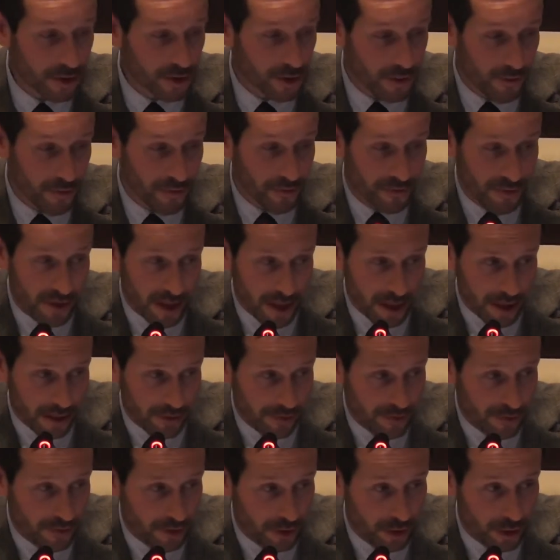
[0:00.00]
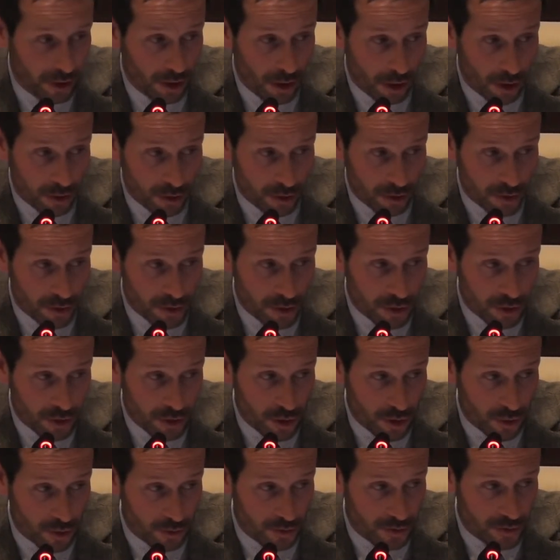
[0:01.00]
The 5
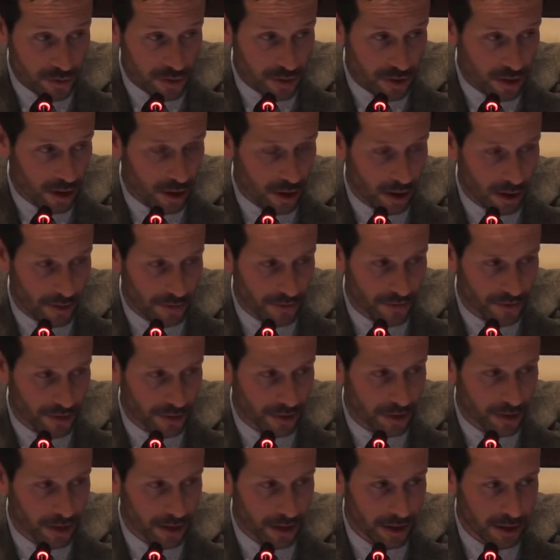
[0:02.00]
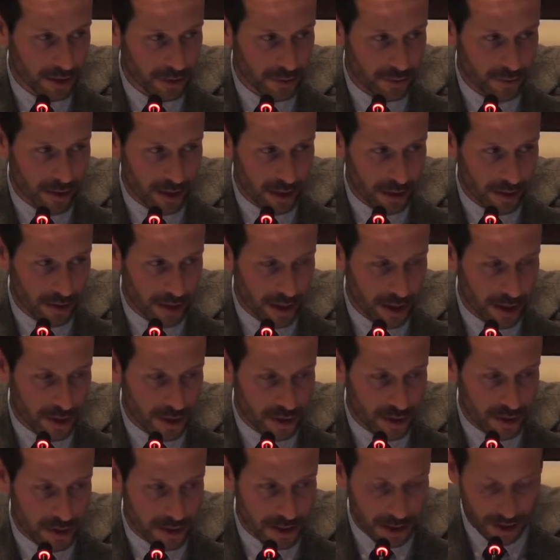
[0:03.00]
cornerstones of the EU
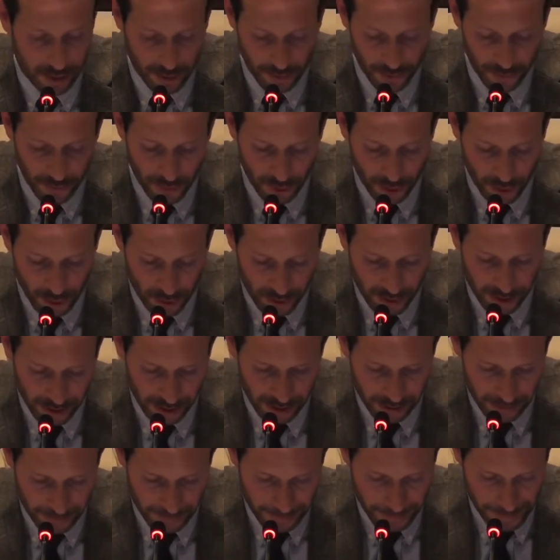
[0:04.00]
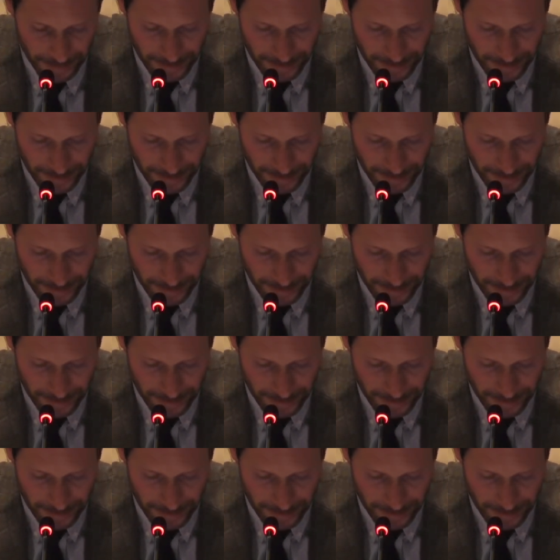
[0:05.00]
regulations are the following.